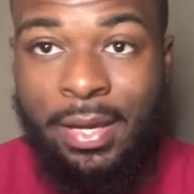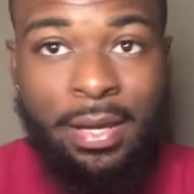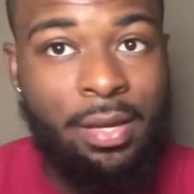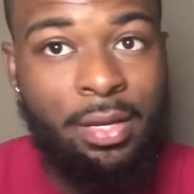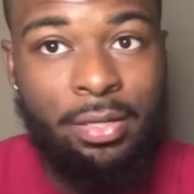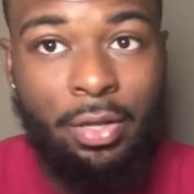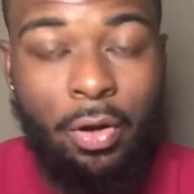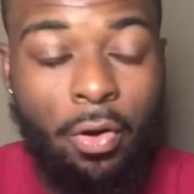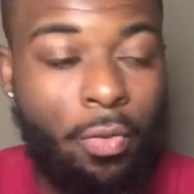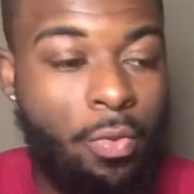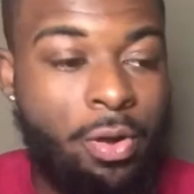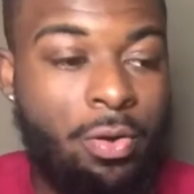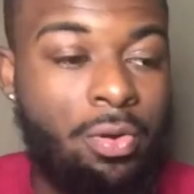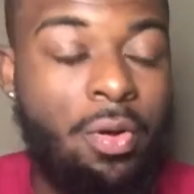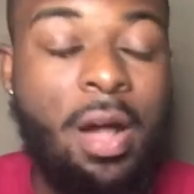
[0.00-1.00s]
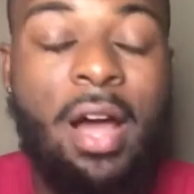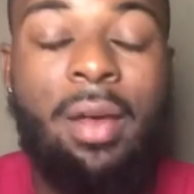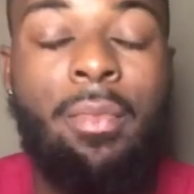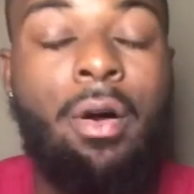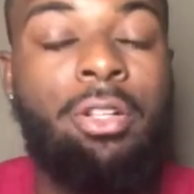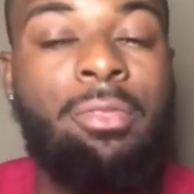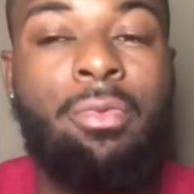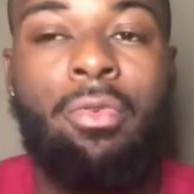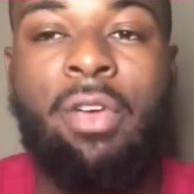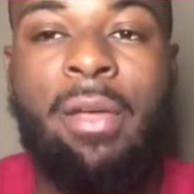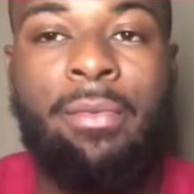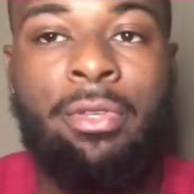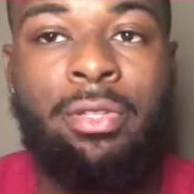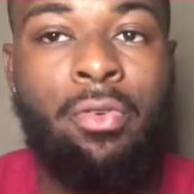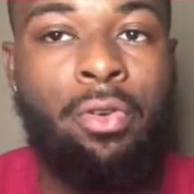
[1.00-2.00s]
So we don't know how the Baltimore
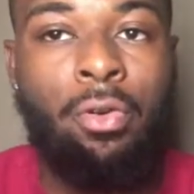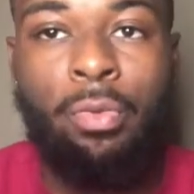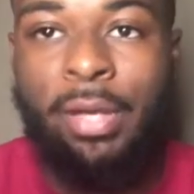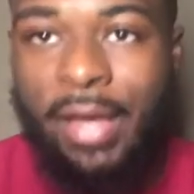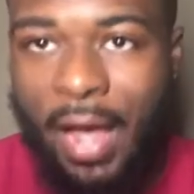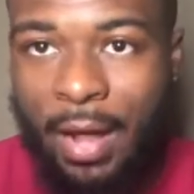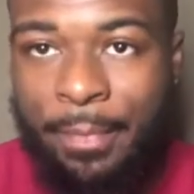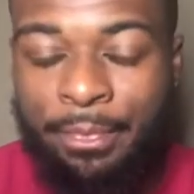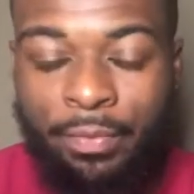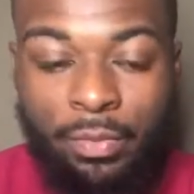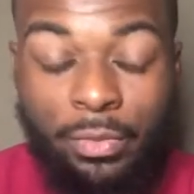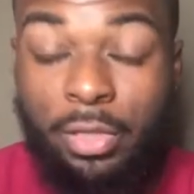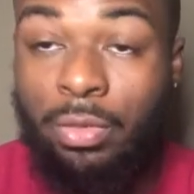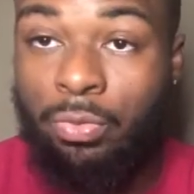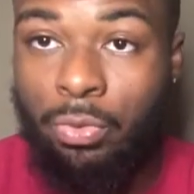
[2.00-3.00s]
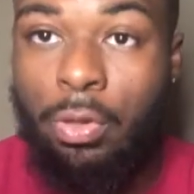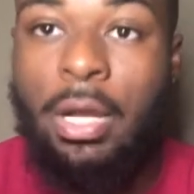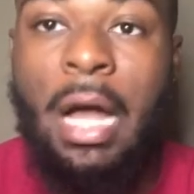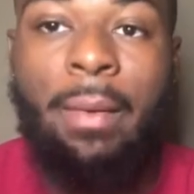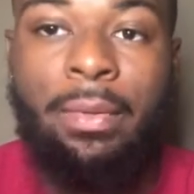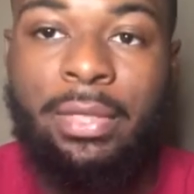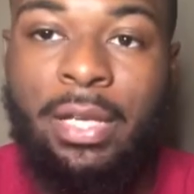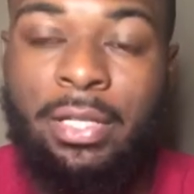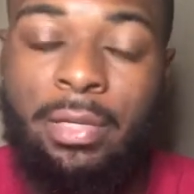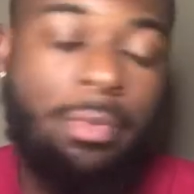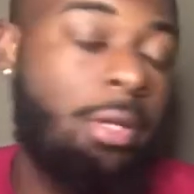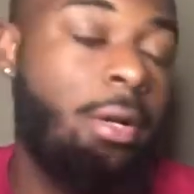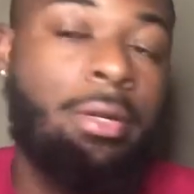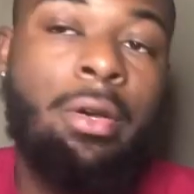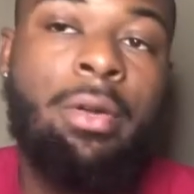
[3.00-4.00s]
Ravens is going to react to some real competition. We
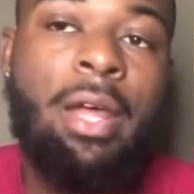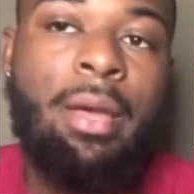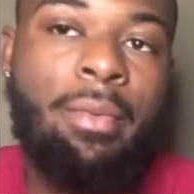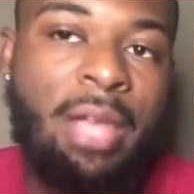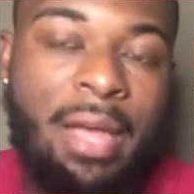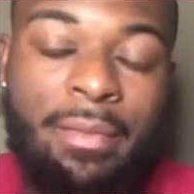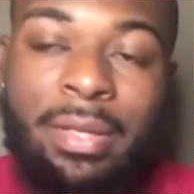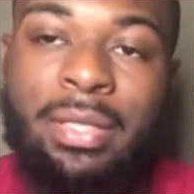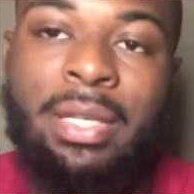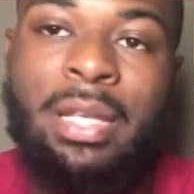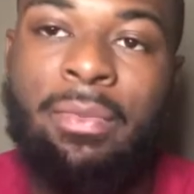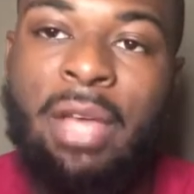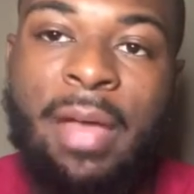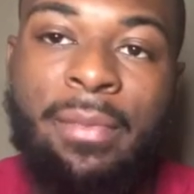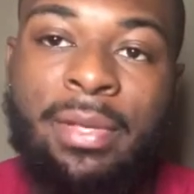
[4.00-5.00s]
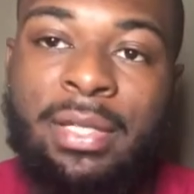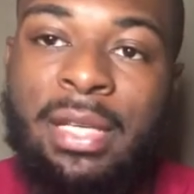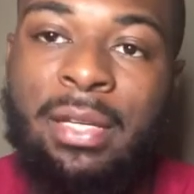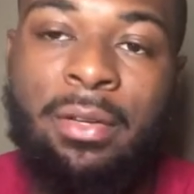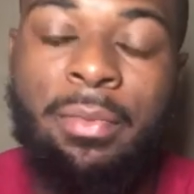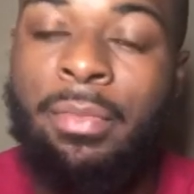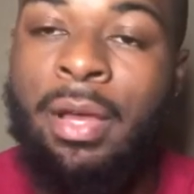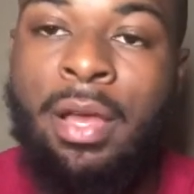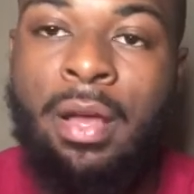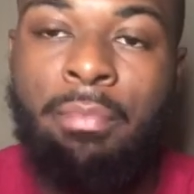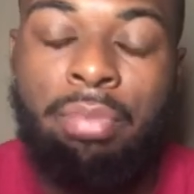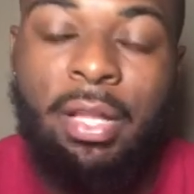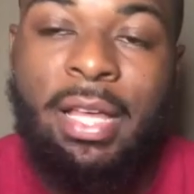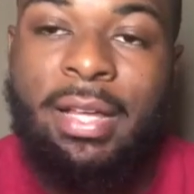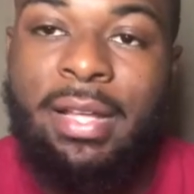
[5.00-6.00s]
don't know that. We haven't seen them
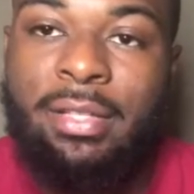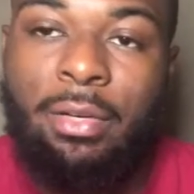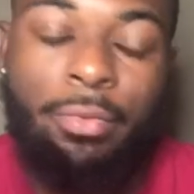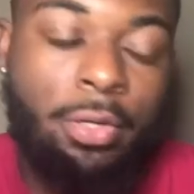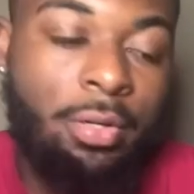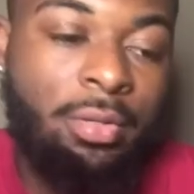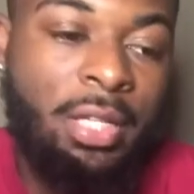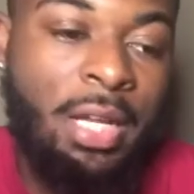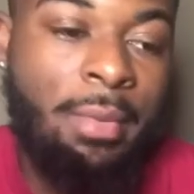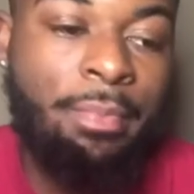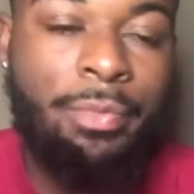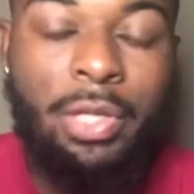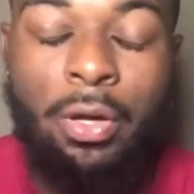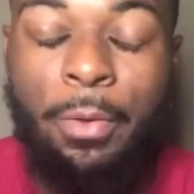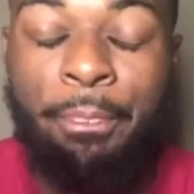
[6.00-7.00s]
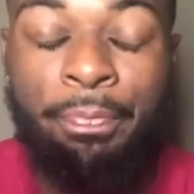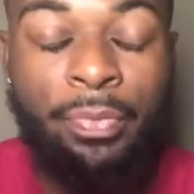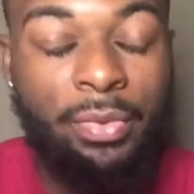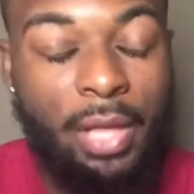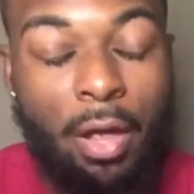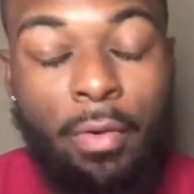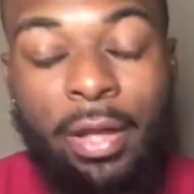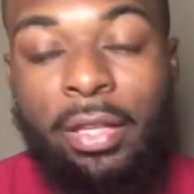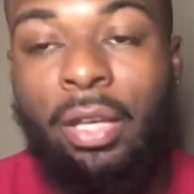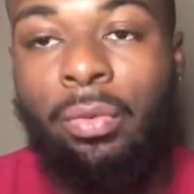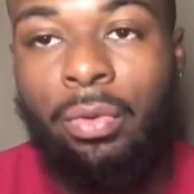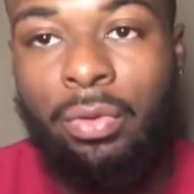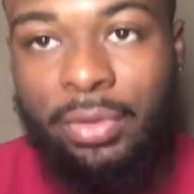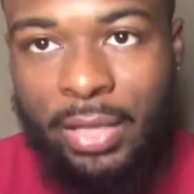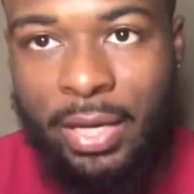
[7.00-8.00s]
play against a real team. So they're gonna get their
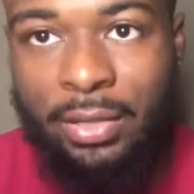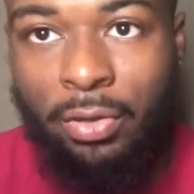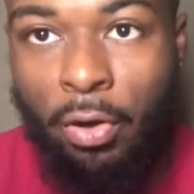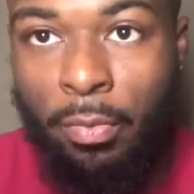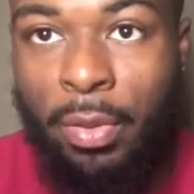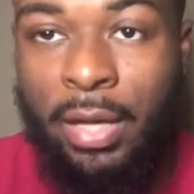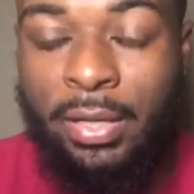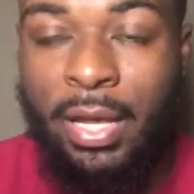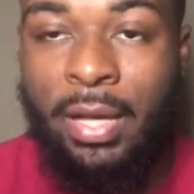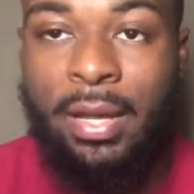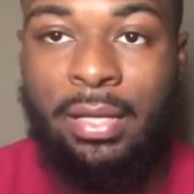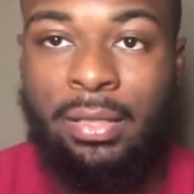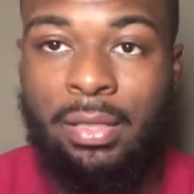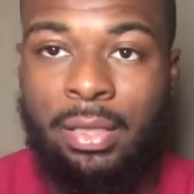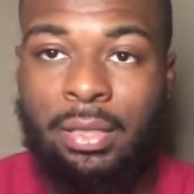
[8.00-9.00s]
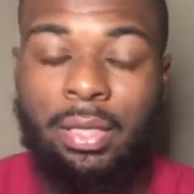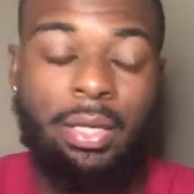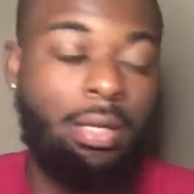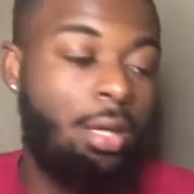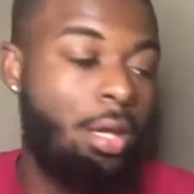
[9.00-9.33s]
real test on Monday. That's another thing.